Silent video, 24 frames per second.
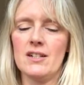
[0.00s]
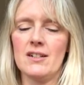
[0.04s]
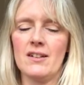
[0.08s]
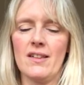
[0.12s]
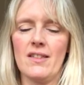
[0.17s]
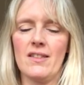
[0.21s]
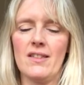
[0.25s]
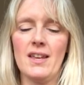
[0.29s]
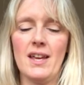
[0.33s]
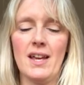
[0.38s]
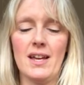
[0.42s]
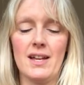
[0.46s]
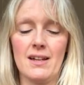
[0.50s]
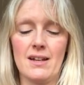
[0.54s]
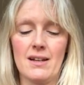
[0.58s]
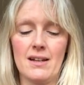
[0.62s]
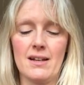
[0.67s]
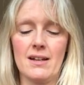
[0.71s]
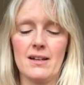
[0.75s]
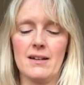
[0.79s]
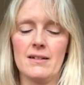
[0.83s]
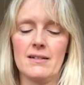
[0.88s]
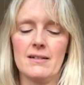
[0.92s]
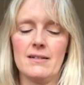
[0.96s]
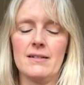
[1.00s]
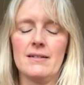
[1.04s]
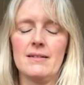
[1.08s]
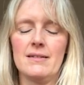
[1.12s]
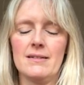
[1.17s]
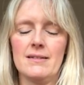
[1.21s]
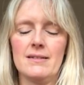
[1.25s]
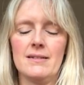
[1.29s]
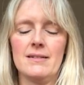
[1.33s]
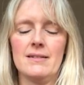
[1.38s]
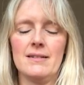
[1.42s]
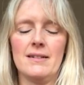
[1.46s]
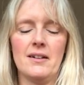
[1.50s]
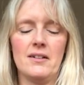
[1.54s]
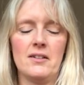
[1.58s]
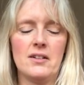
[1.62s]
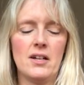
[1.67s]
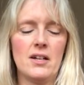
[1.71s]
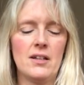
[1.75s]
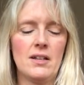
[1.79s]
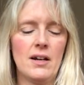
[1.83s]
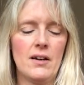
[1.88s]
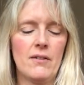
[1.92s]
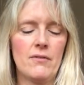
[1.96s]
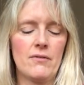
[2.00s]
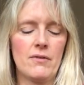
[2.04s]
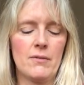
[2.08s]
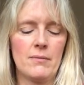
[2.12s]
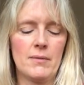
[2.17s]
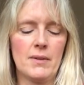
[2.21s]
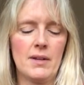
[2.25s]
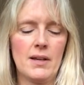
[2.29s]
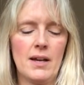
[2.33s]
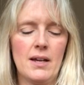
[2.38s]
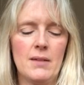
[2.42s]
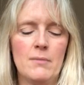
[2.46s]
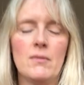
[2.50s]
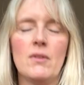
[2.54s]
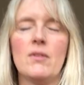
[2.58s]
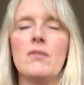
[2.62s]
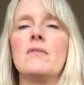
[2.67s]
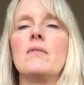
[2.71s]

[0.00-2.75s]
I think. I know that from Game of